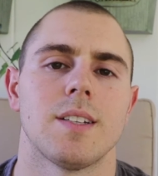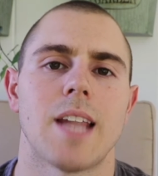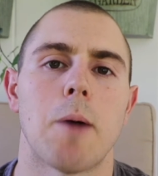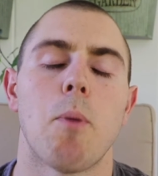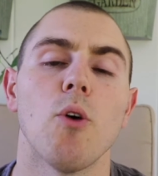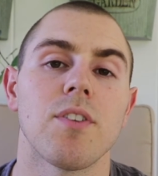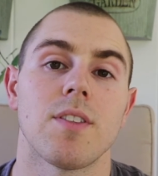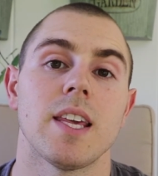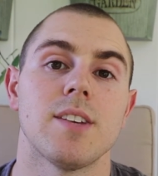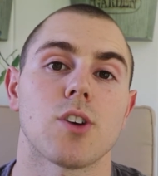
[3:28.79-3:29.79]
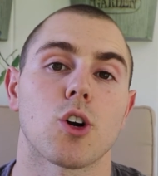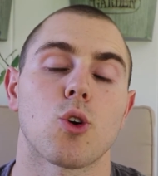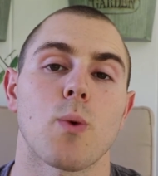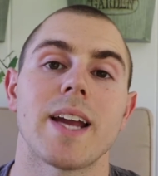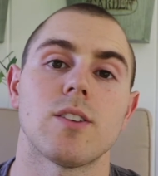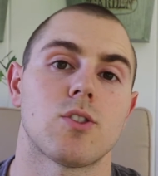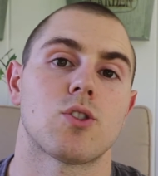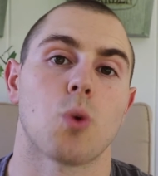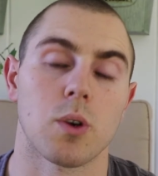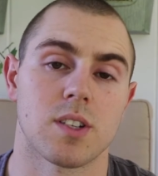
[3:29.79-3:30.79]
Now, both of these are great
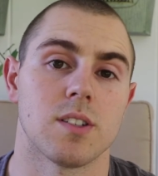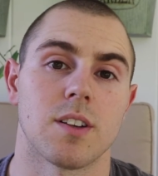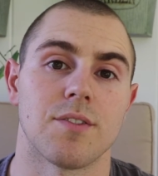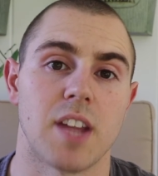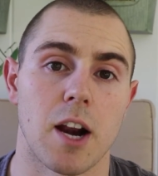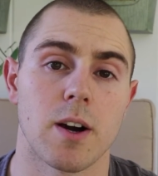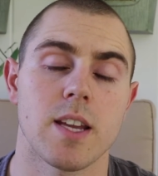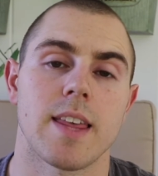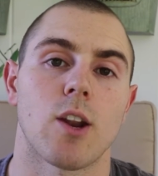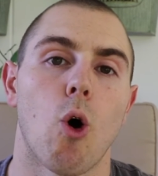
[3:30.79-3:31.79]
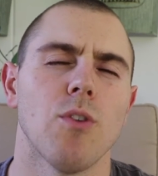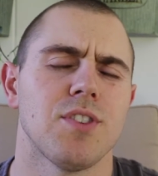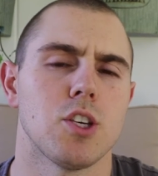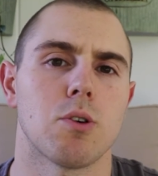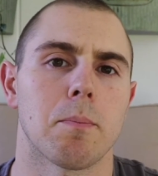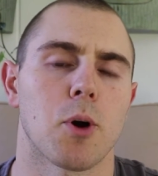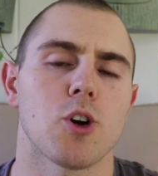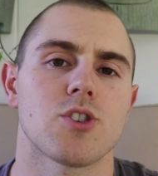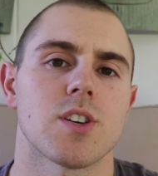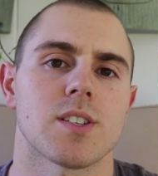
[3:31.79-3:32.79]
sources of dairy that hopefully you can
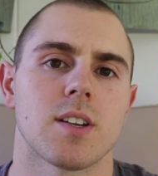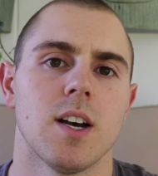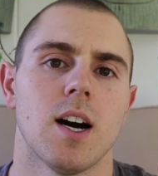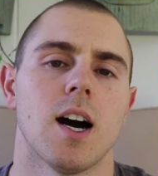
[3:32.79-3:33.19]
purchase